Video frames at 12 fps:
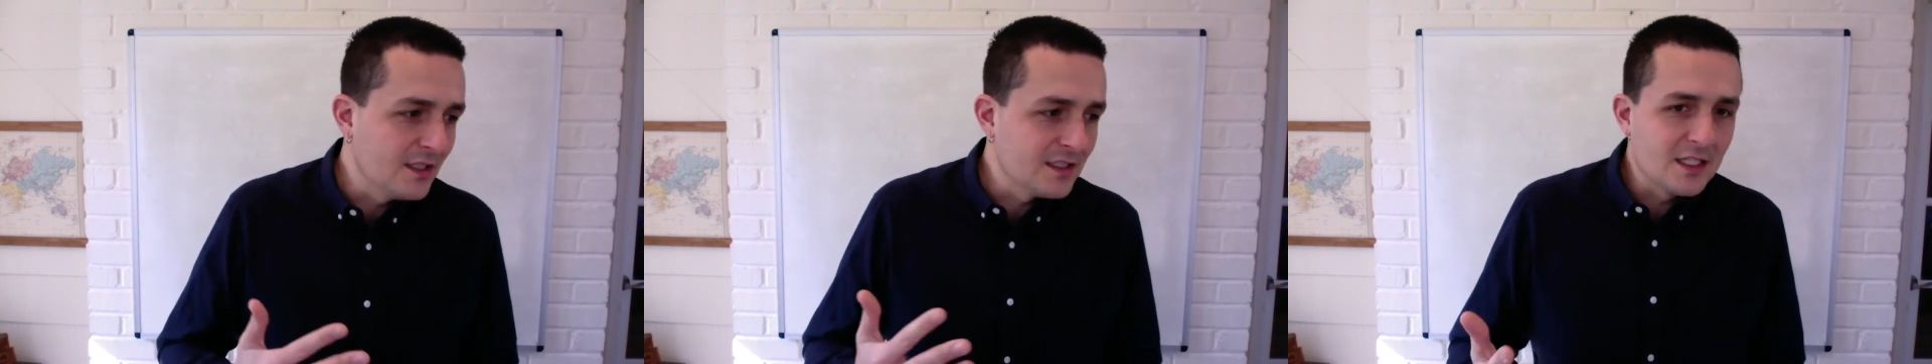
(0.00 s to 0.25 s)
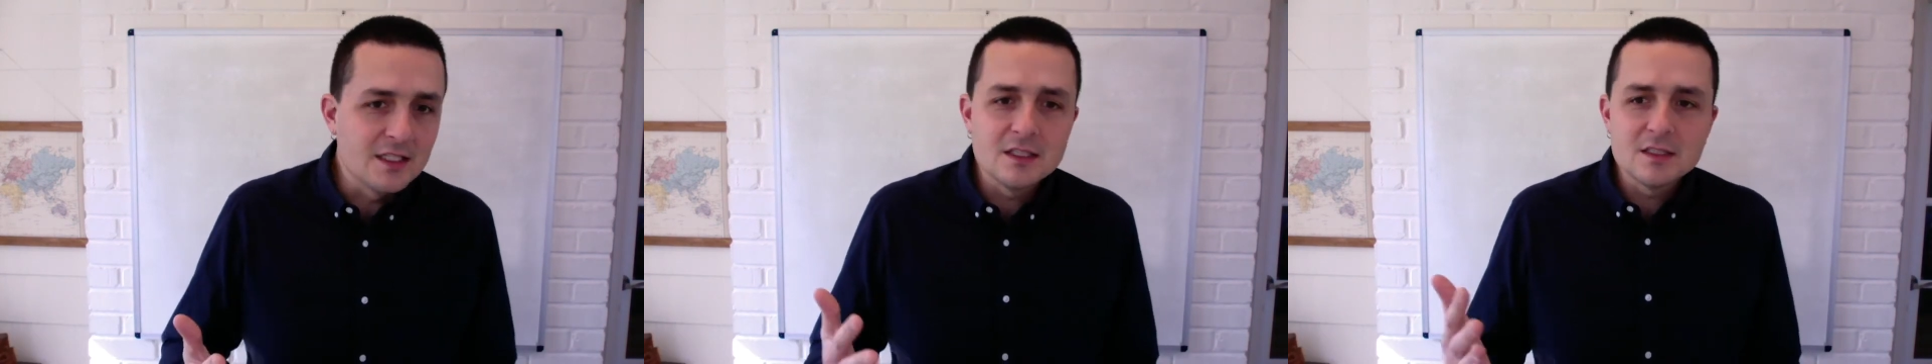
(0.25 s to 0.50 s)

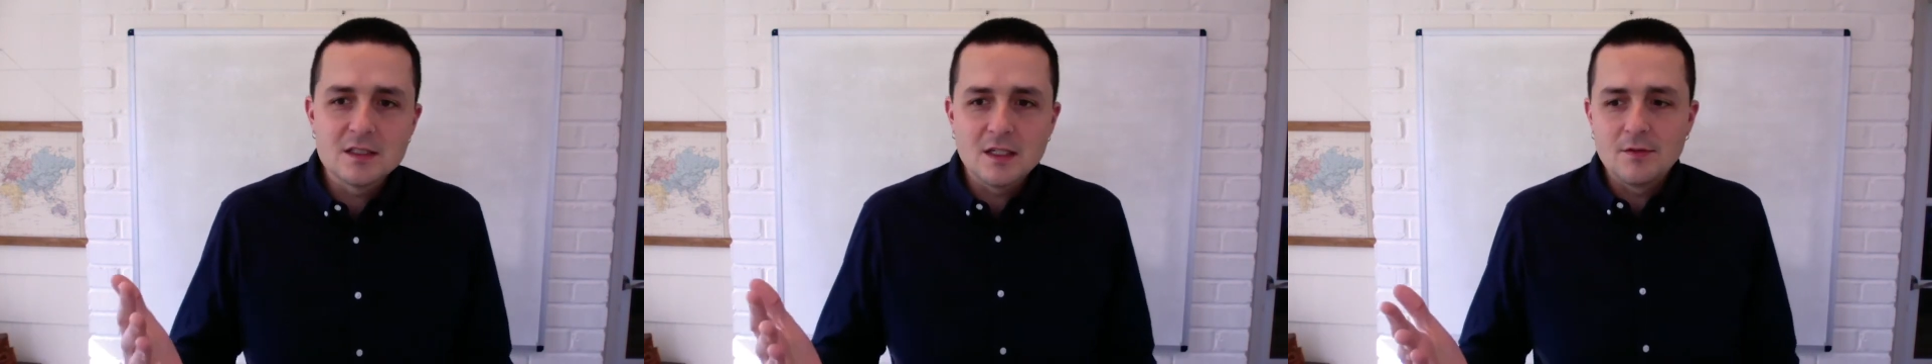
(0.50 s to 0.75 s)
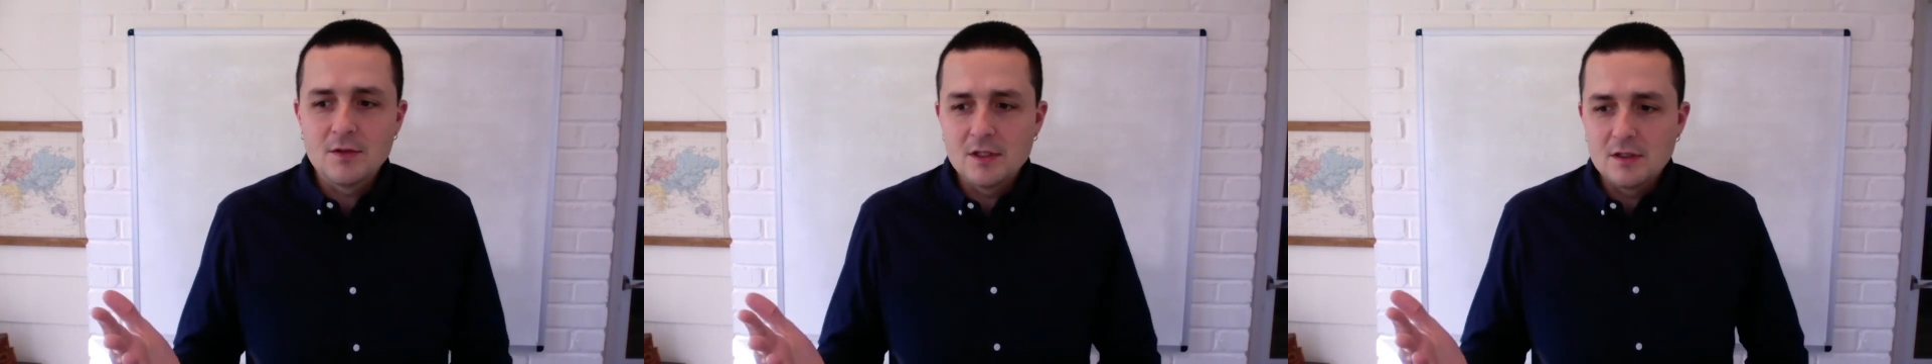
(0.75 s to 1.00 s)
attendees
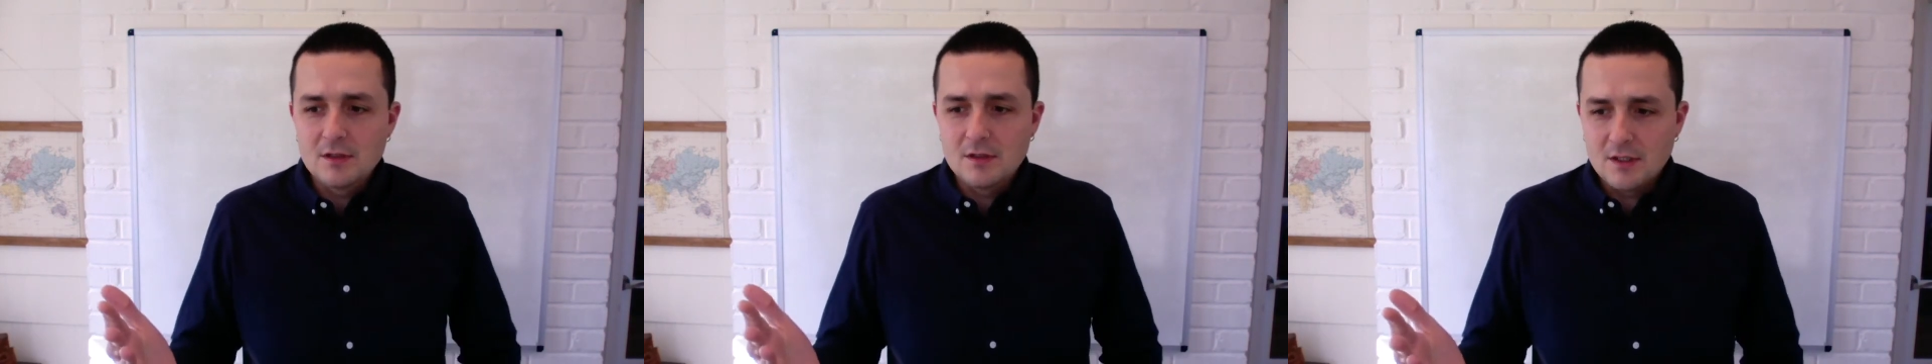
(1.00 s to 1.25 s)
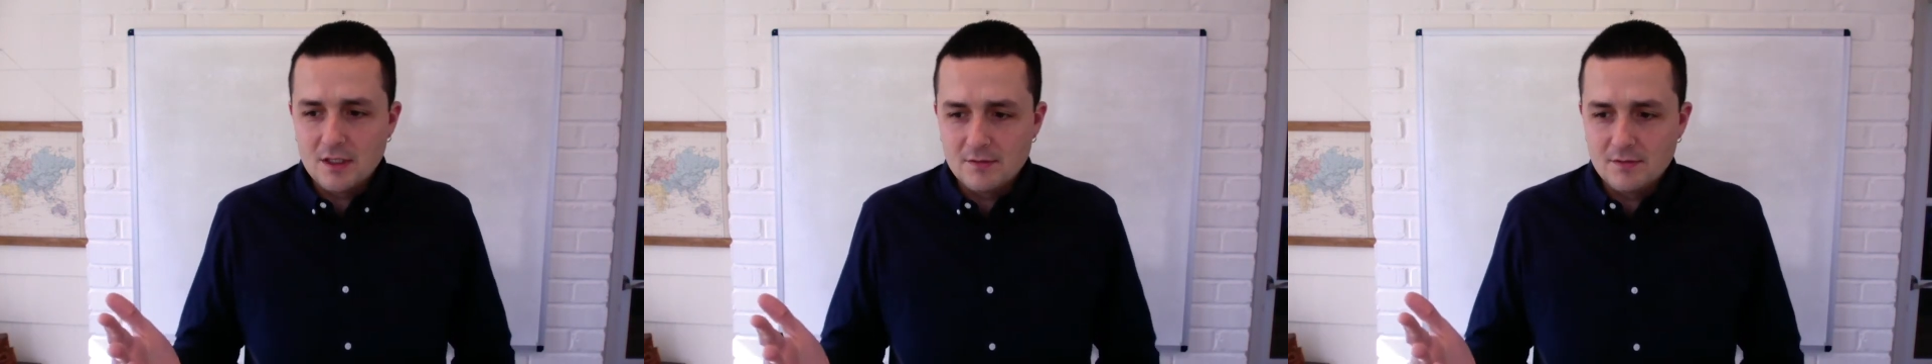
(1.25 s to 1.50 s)
of
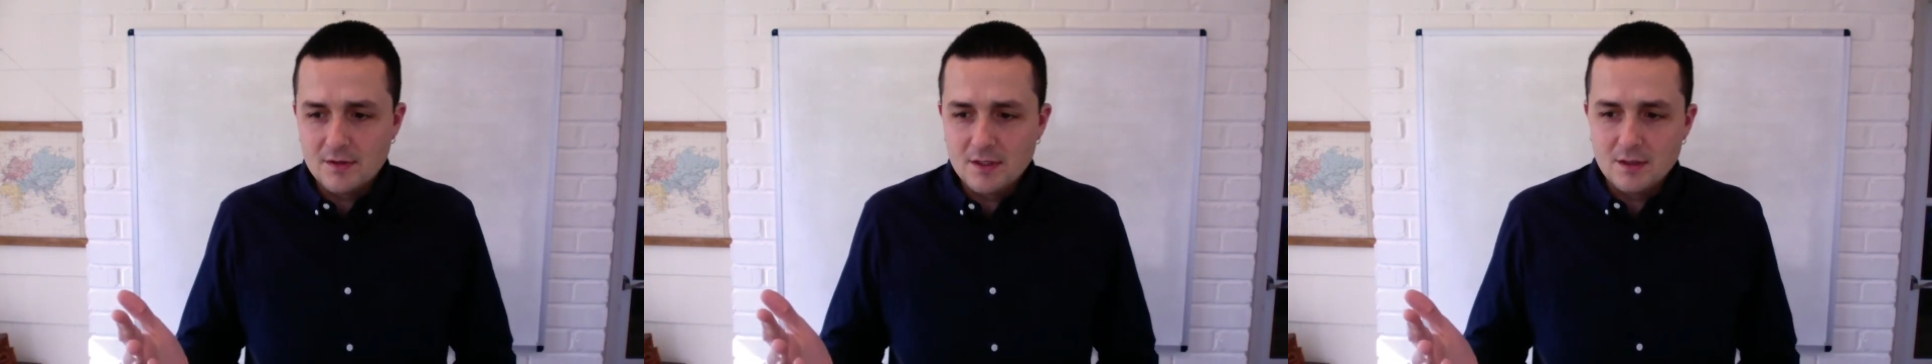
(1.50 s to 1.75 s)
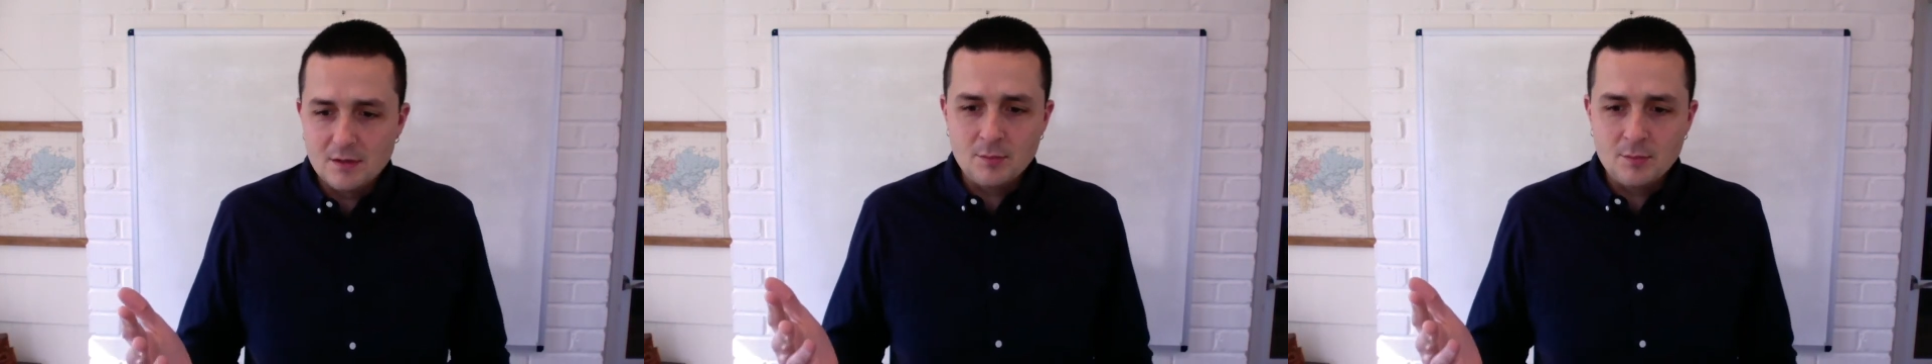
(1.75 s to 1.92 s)
the